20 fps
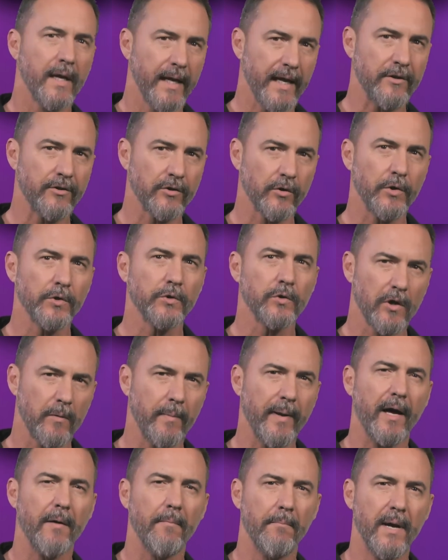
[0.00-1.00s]
It's also
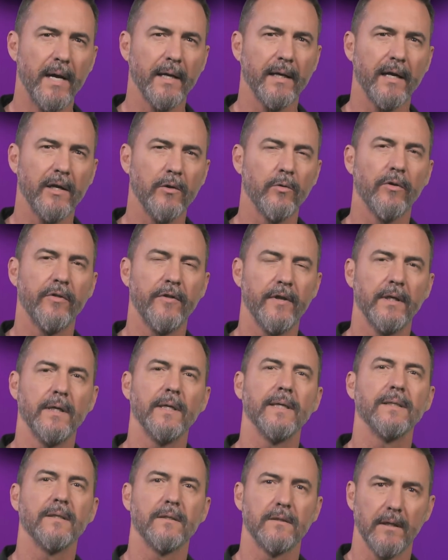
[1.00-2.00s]
about making your
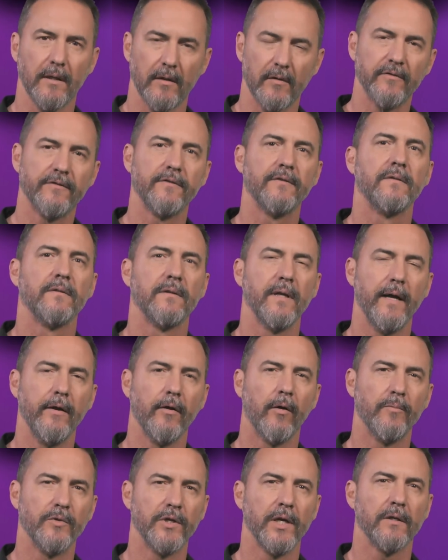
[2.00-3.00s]
thinking itself an
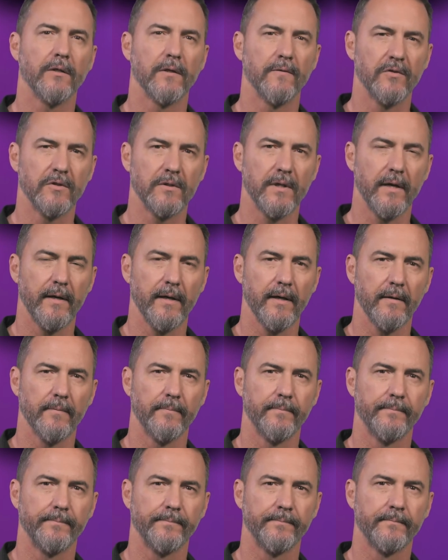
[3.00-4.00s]
object of study.
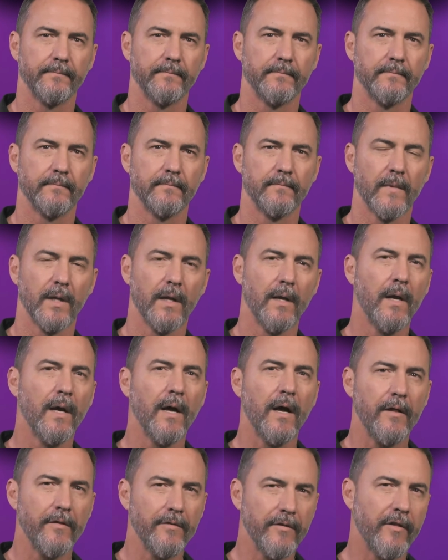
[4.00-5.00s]

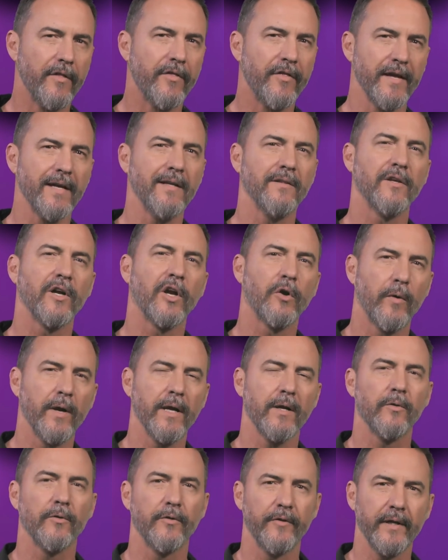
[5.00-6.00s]
The thing that
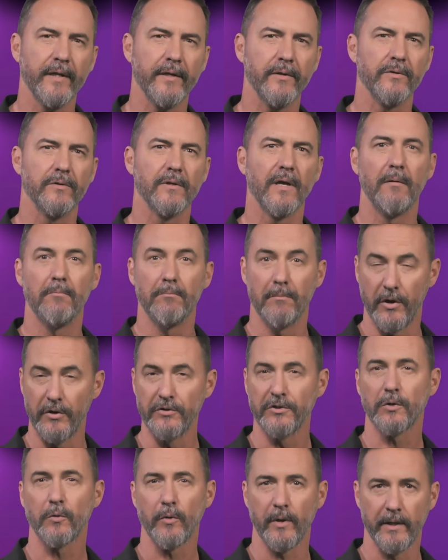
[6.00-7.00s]
critical thinkers are
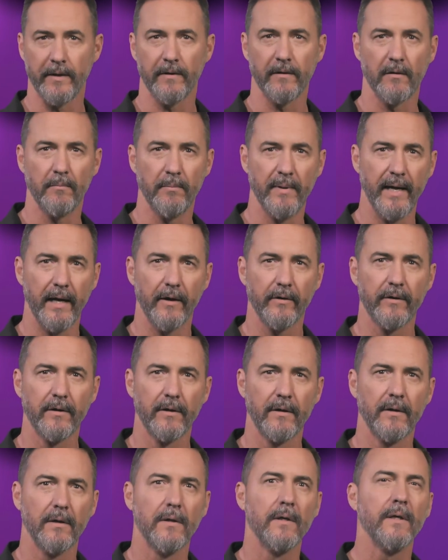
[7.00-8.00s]
most critical about
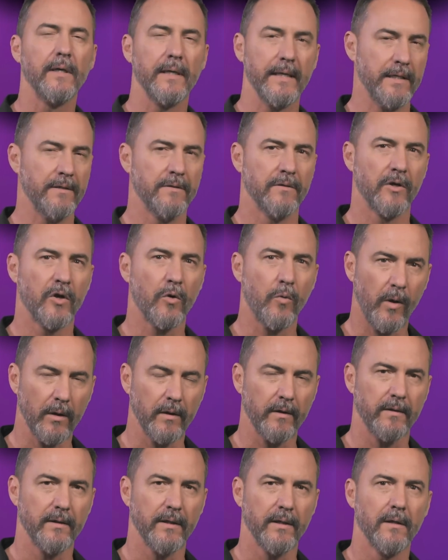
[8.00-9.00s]
is the
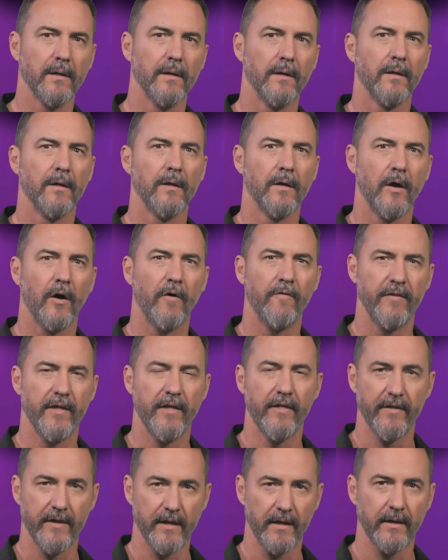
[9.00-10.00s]
quality of their
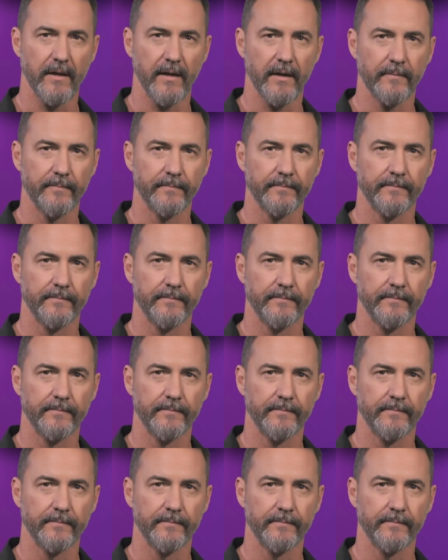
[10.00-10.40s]
thinking.